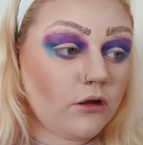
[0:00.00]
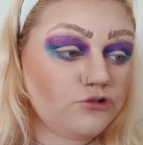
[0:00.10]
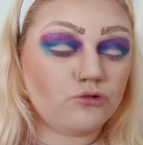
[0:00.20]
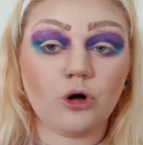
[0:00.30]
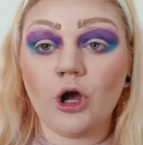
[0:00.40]

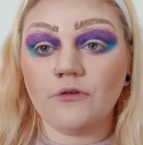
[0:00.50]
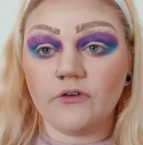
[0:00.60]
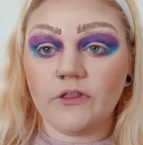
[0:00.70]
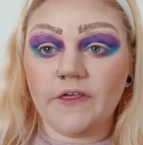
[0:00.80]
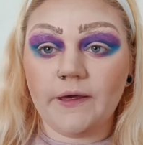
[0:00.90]
draw
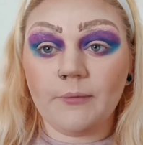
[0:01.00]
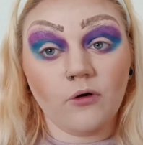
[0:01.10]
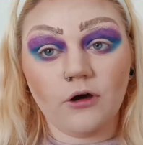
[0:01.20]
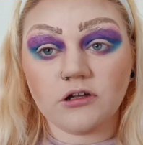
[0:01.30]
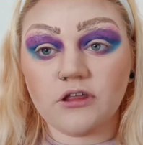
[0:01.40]
over the
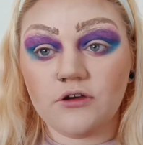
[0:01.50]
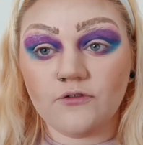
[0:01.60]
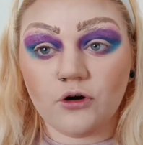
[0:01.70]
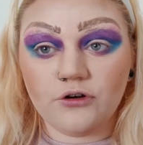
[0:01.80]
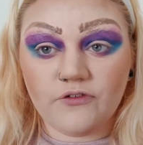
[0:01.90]
product that
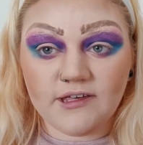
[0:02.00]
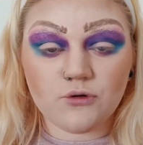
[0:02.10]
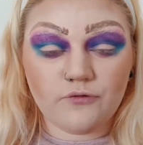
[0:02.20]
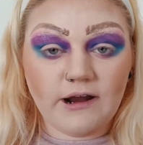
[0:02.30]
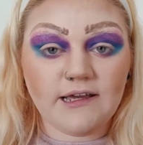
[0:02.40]
you've got on your
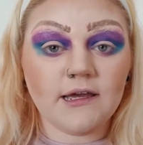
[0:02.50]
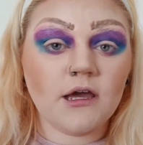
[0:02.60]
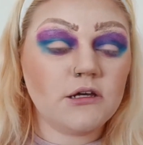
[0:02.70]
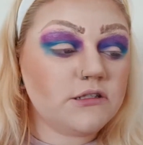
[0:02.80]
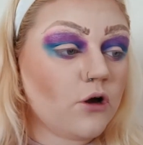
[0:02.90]
face already.
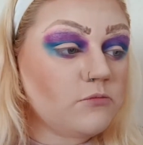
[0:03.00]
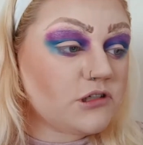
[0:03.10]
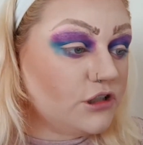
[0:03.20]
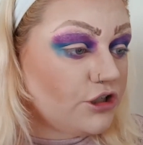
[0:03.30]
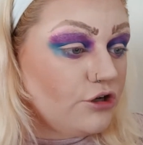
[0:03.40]
So I'm
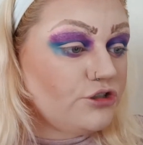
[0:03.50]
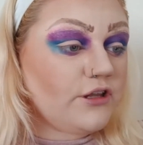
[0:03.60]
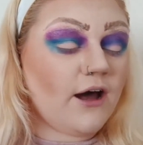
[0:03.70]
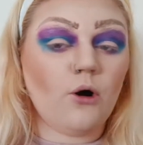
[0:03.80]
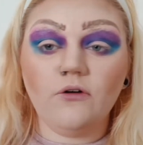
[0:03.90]
just going to go
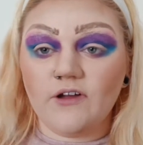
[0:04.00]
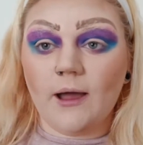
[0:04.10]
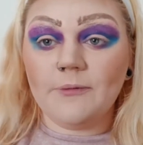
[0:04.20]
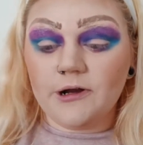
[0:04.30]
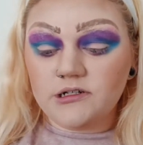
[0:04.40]
do that off
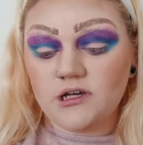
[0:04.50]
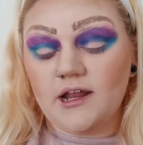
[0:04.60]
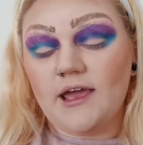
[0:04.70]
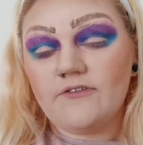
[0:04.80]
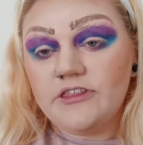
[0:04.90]
camera,
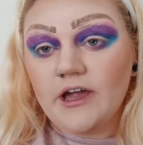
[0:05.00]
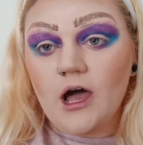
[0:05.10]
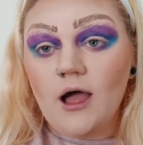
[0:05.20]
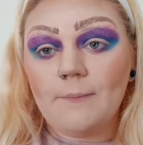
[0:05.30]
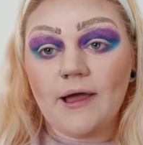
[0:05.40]
tidy everything
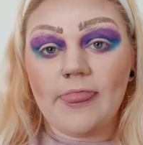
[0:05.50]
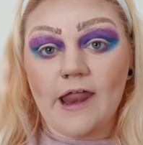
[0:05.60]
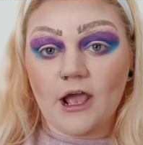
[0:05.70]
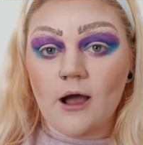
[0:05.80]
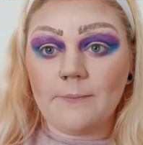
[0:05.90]
up, and
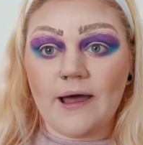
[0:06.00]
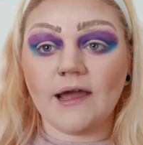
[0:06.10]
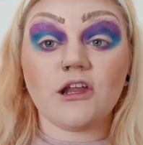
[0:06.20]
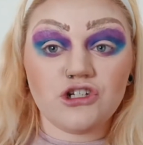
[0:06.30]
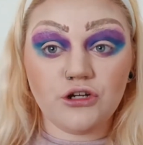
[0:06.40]
then come
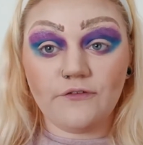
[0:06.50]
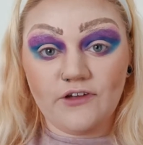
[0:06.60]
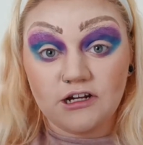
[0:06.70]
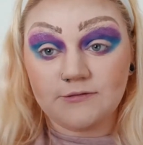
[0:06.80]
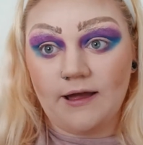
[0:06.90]
back to
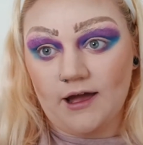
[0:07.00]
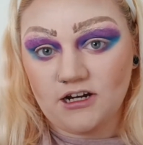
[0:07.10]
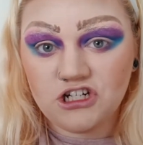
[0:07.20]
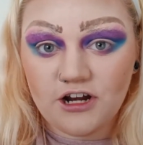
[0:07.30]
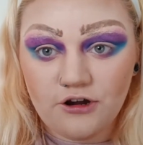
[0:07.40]
finish my
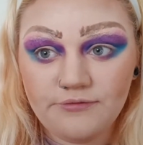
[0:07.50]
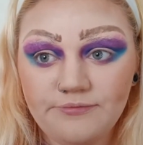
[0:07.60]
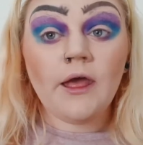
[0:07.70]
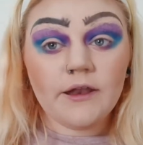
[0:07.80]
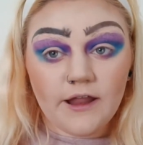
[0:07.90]
eyeshadow.
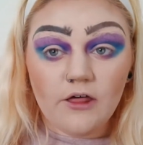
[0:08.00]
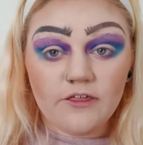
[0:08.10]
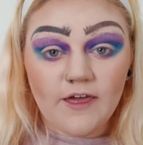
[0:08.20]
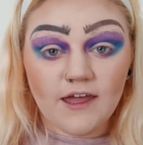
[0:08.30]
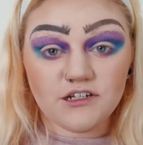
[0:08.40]
Now
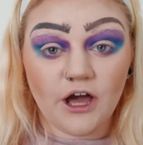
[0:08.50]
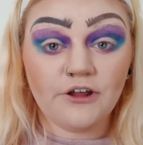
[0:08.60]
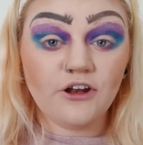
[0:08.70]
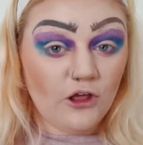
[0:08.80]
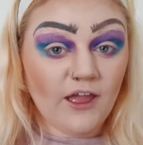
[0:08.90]
that they're done
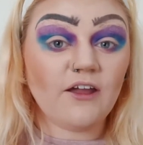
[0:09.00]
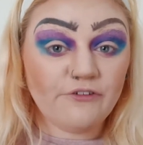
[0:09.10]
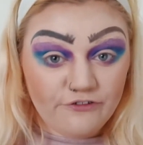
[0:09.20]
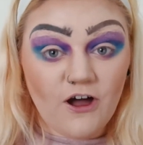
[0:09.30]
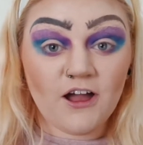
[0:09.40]
and looking
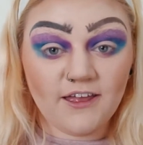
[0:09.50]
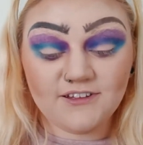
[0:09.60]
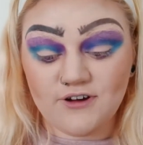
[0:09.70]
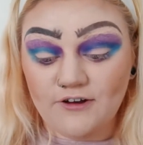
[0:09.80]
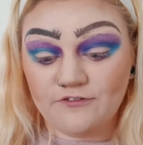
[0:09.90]

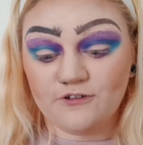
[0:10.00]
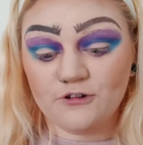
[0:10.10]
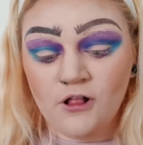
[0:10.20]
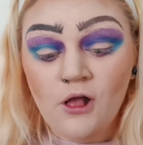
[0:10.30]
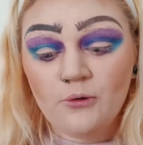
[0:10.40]
fucking
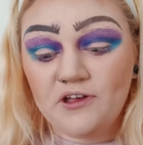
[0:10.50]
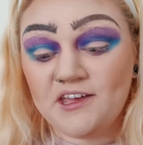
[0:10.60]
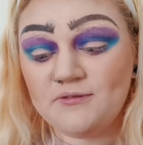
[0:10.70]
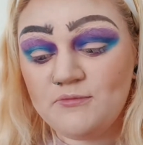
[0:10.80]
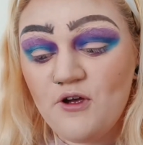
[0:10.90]
dreadful, we
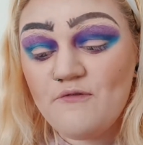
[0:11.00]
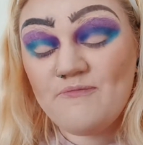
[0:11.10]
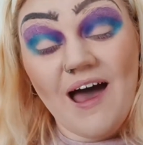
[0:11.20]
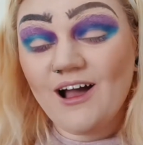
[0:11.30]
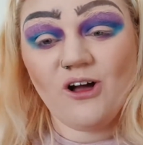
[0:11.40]
can move
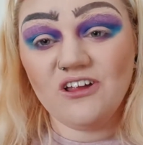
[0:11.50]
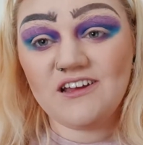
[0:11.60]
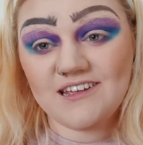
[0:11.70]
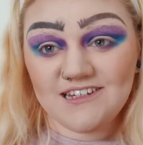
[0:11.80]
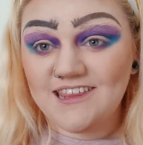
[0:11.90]
back
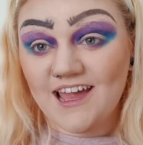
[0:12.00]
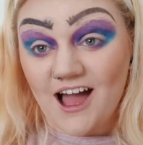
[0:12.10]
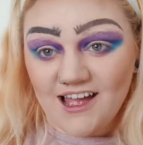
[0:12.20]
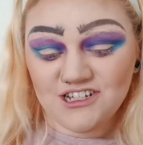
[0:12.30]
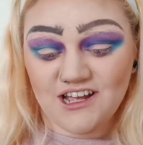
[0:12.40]
on to the
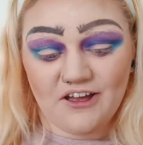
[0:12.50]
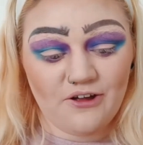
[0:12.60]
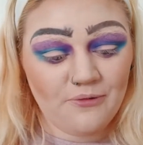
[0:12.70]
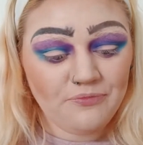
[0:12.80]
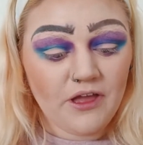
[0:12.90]

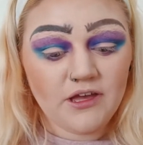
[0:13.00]
eyeshadow.